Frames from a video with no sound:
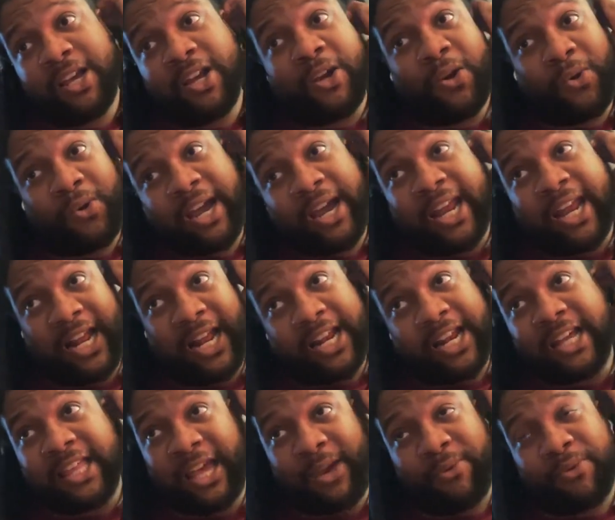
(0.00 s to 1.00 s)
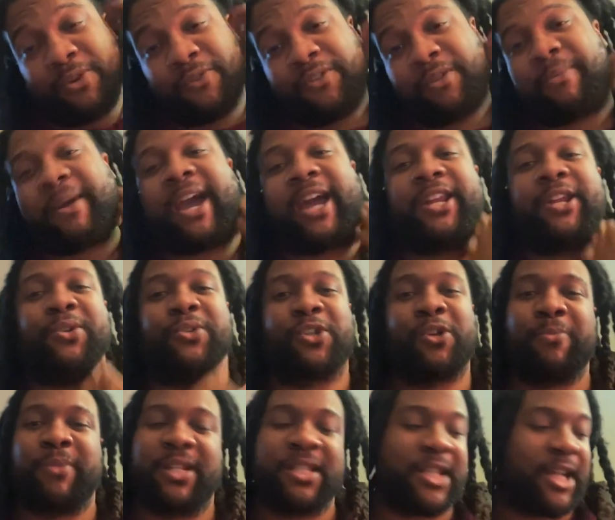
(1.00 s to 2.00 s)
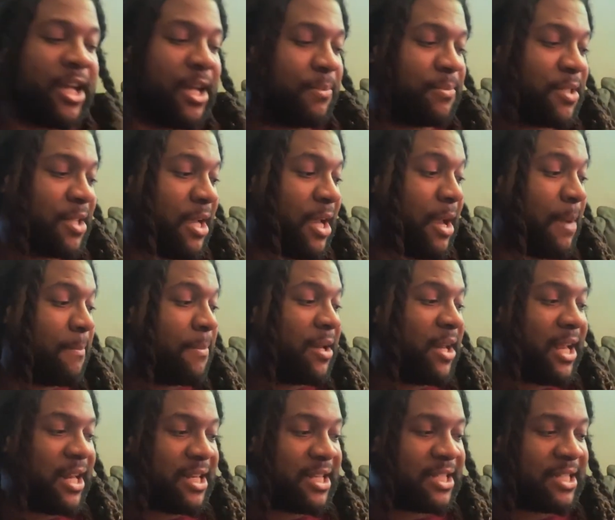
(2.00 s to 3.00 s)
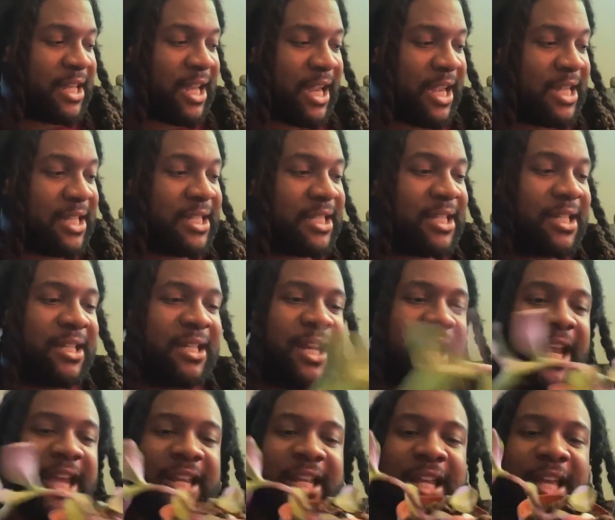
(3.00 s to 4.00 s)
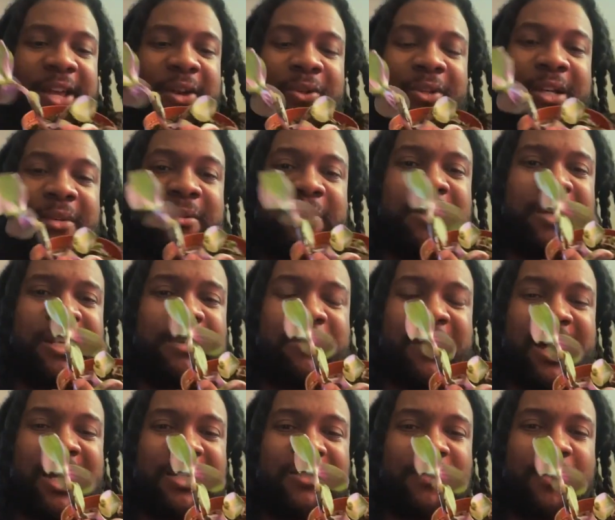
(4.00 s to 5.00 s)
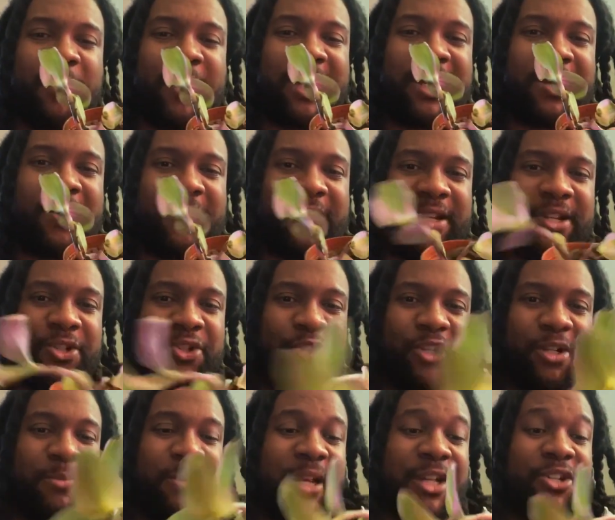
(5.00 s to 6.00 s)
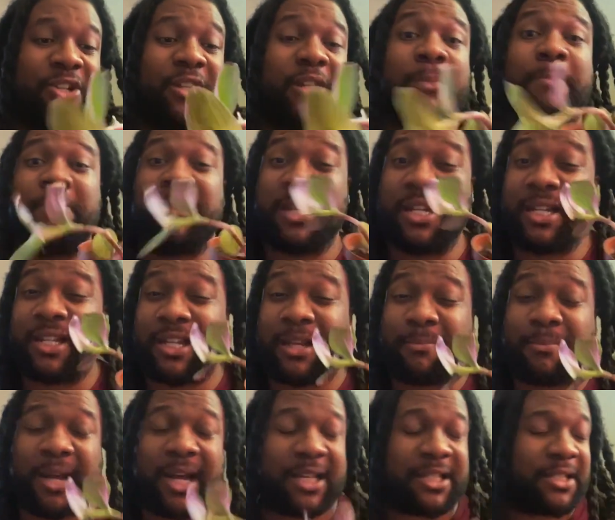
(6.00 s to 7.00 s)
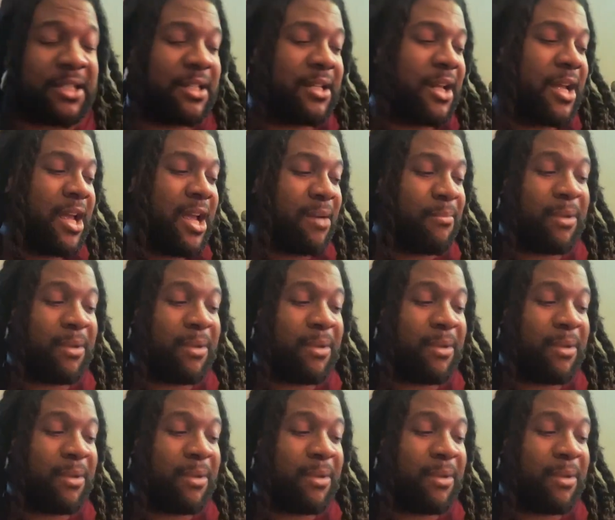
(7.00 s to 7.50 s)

Oh God, I knocked that one over the patio so many times. But ain't this nice? And it held up to be in the box for way longer than it should have been. I should have immediately unboxed it,